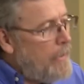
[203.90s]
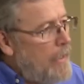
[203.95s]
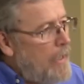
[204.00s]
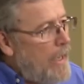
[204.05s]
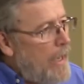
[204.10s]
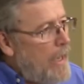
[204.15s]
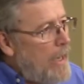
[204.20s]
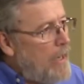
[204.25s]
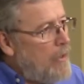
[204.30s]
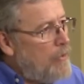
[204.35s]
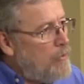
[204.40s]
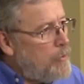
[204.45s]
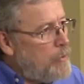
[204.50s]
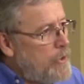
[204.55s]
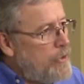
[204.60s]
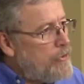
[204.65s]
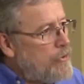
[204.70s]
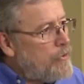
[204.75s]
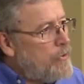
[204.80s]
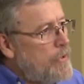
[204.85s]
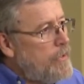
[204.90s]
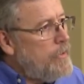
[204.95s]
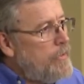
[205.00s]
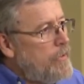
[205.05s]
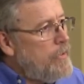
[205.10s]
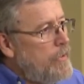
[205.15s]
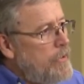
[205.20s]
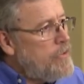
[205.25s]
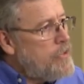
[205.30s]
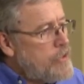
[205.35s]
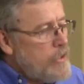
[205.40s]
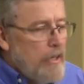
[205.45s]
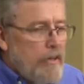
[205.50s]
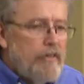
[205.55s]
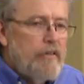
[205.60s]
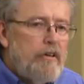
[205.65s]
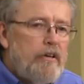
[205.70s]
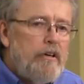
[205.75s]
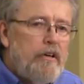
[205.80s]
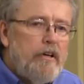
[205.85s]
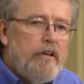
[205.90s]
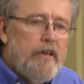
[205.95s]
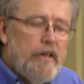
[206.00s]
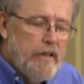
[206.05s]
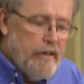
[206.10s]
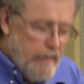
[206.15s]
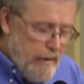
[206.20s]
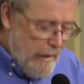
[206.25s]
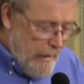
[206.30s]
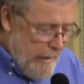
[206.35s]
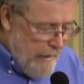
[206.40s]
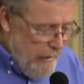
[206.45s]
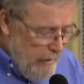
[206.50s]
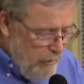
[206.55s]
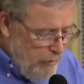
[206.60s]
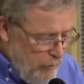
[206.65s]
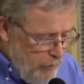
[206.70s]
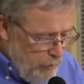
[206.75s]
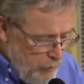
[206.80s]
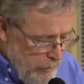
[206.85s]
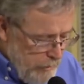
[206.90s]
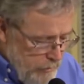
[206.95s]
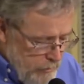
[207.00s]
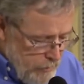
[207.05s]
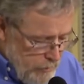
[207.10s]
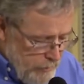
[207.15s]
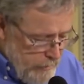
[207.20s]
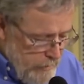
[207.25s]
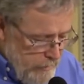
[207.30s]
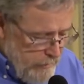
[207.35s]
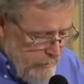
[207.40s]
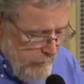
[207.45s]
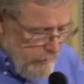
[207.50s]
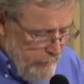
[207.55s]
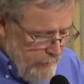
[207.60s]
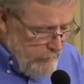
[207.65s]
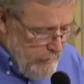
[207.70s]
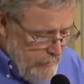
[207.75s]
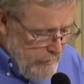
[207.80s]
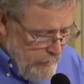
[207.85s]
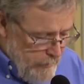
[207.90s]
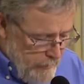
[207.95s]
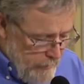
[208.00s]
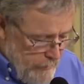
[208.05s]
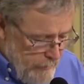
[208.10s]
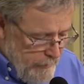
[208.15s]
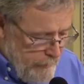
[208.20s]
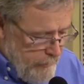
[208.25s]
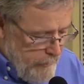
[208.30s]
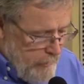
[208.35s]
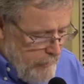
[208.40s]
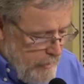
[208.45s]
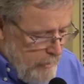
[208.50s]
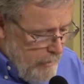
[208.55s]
How we treat each other and how we treat the earth